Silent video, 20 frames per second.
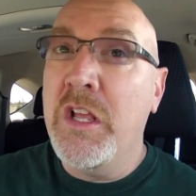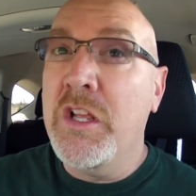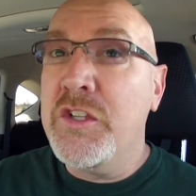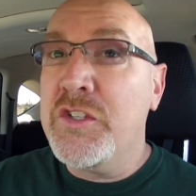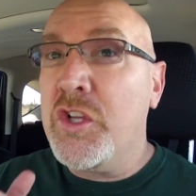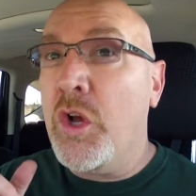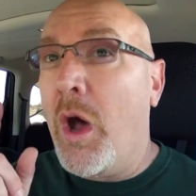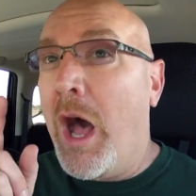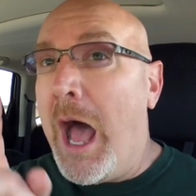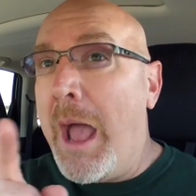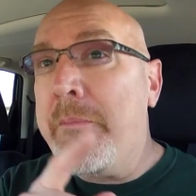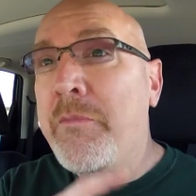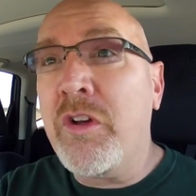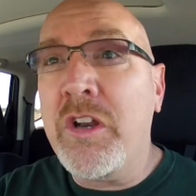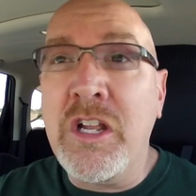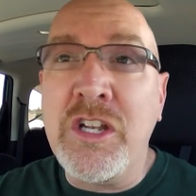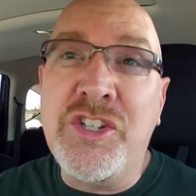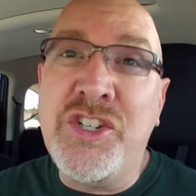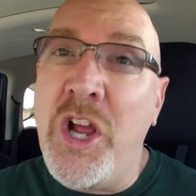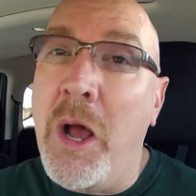So I'm
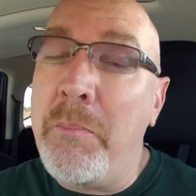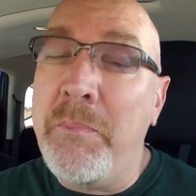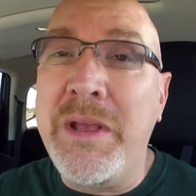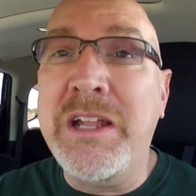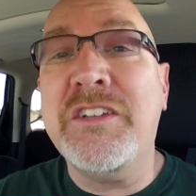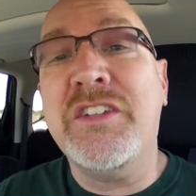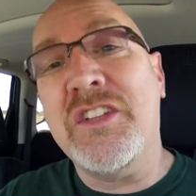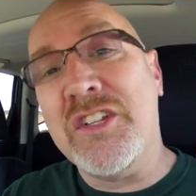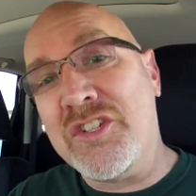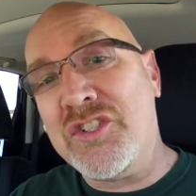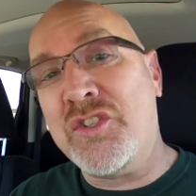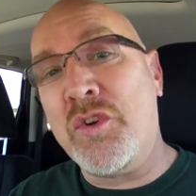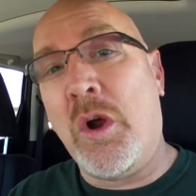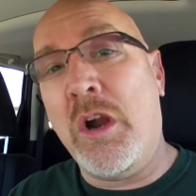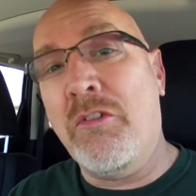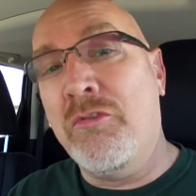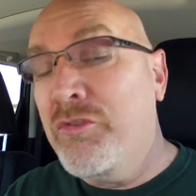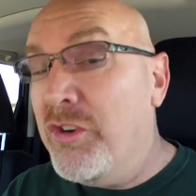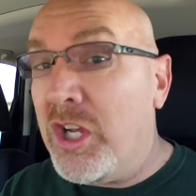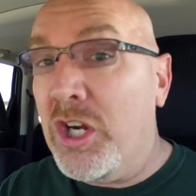gonna jump into the
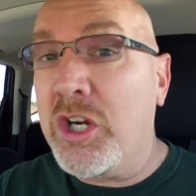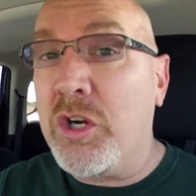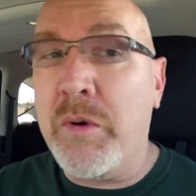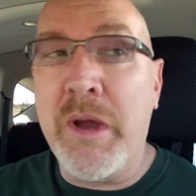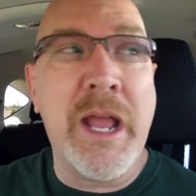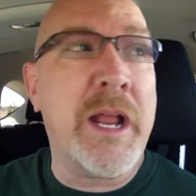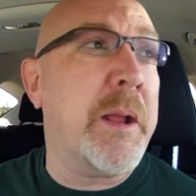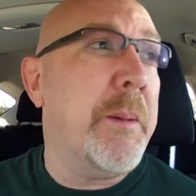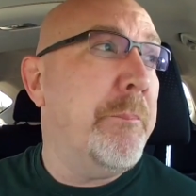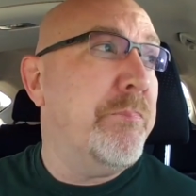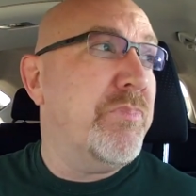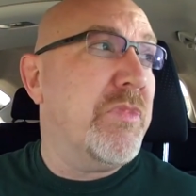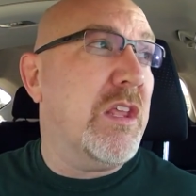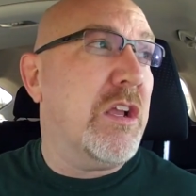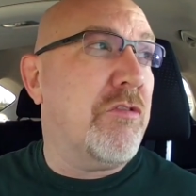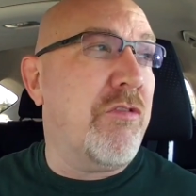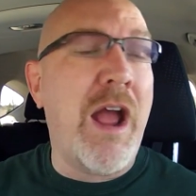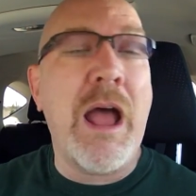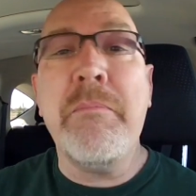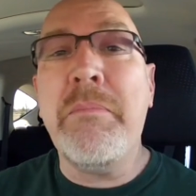store real quick,
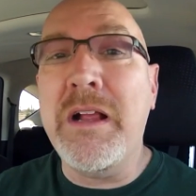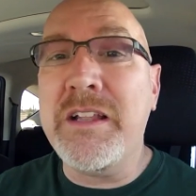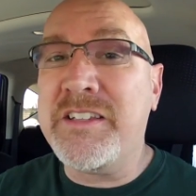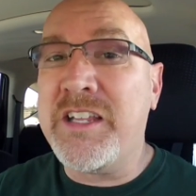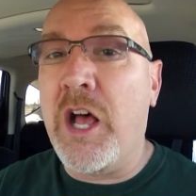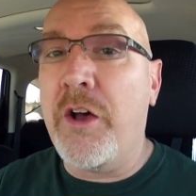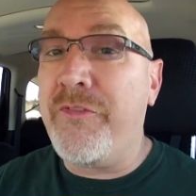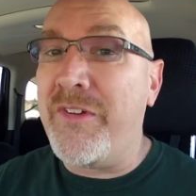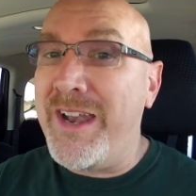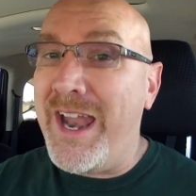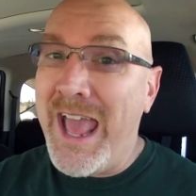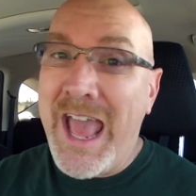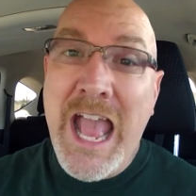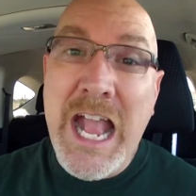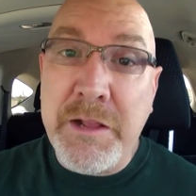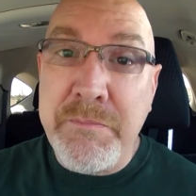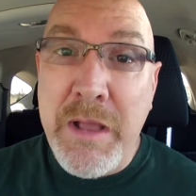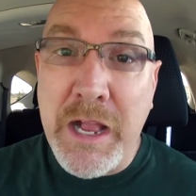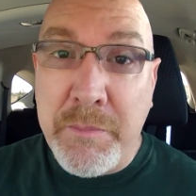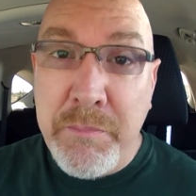grab myself an
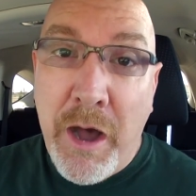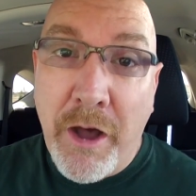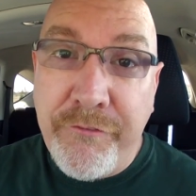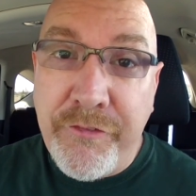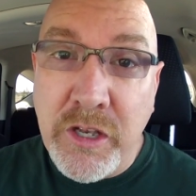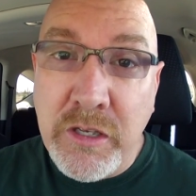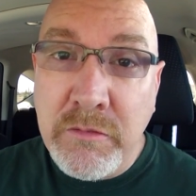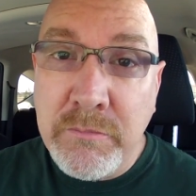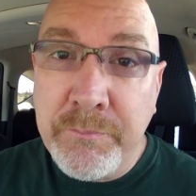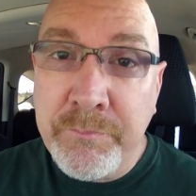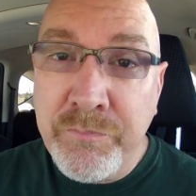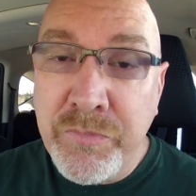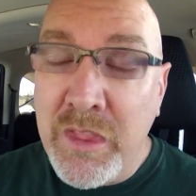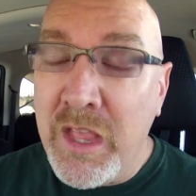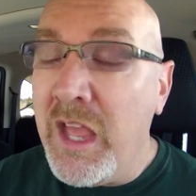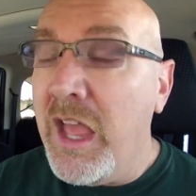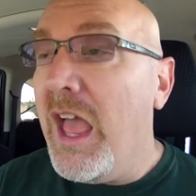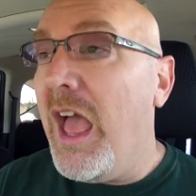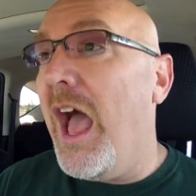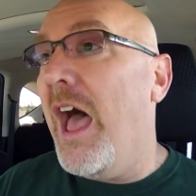Egg McMuffin,
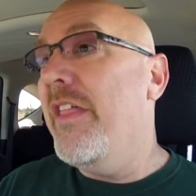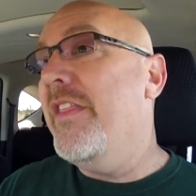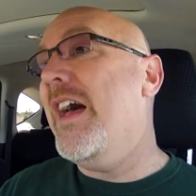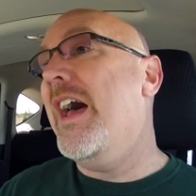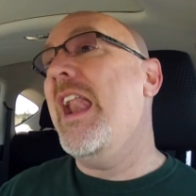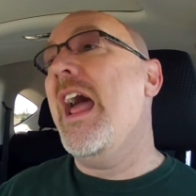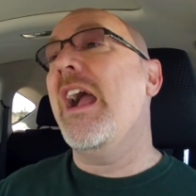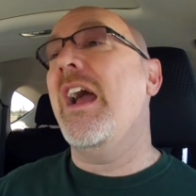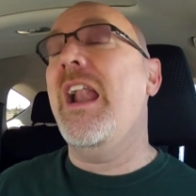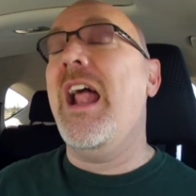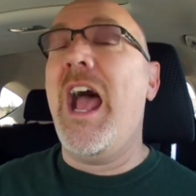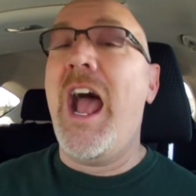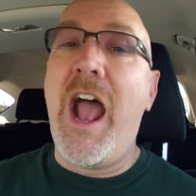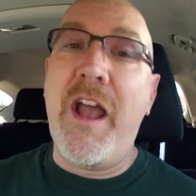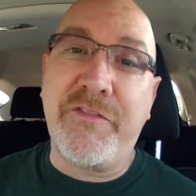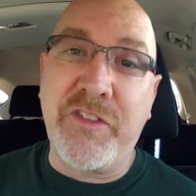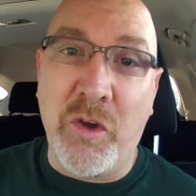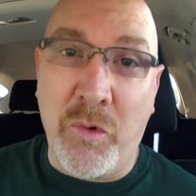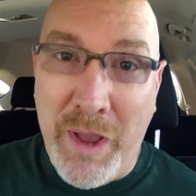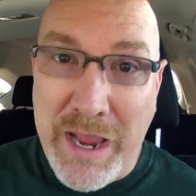and then I'm gonna
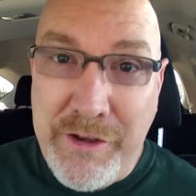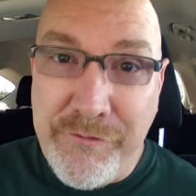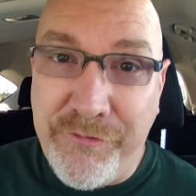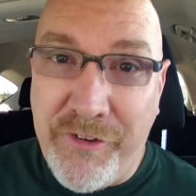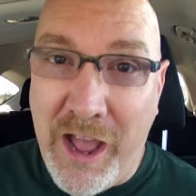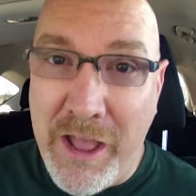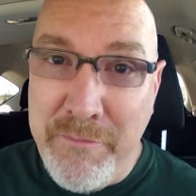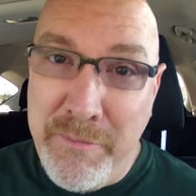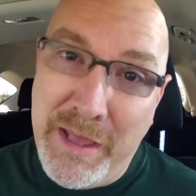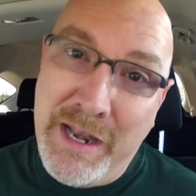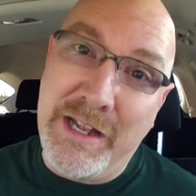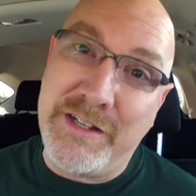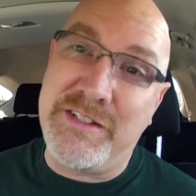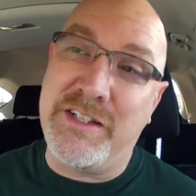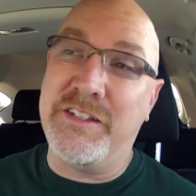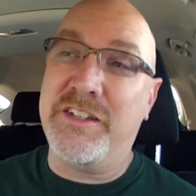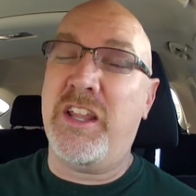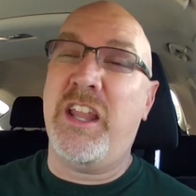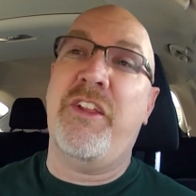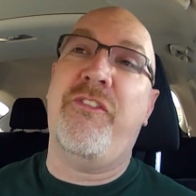have to wait five minutes
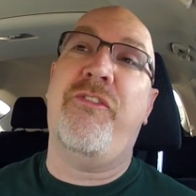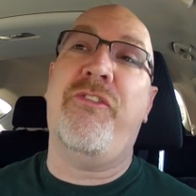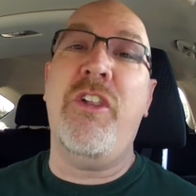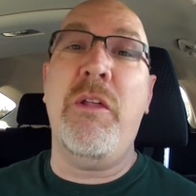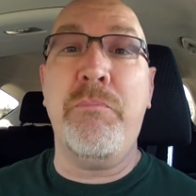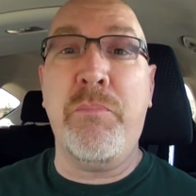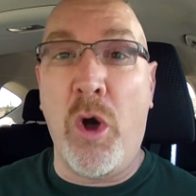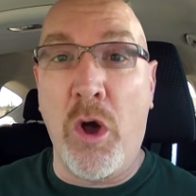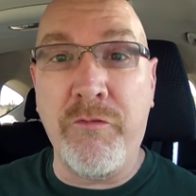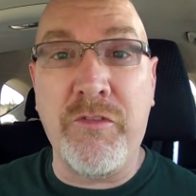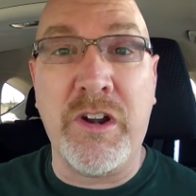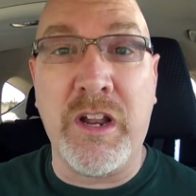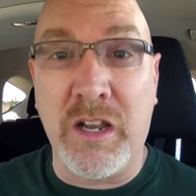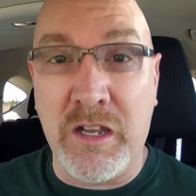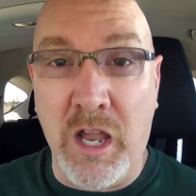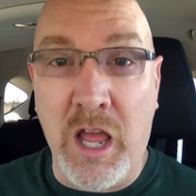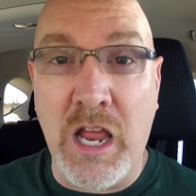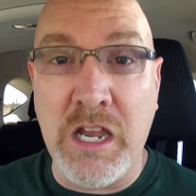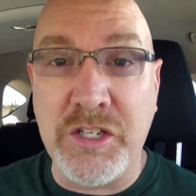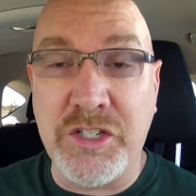until I flip over to
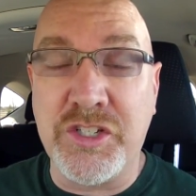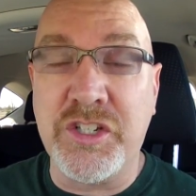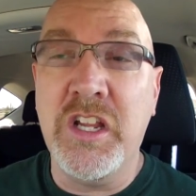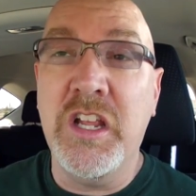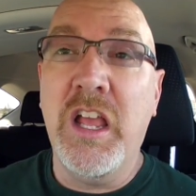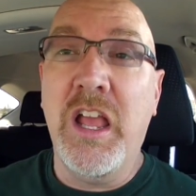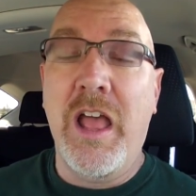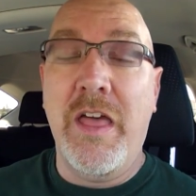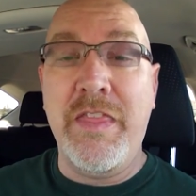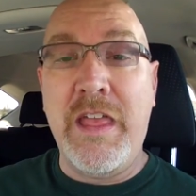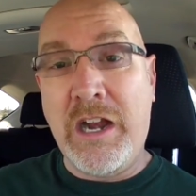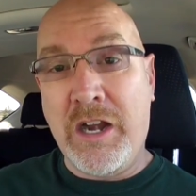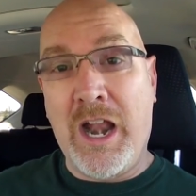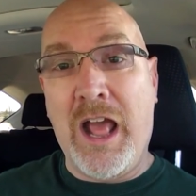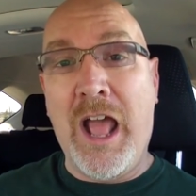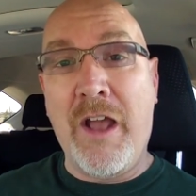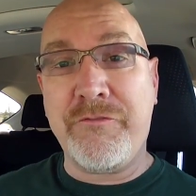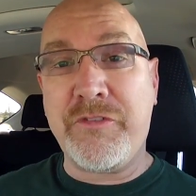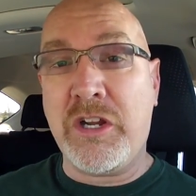lunch, and then I'm gonna have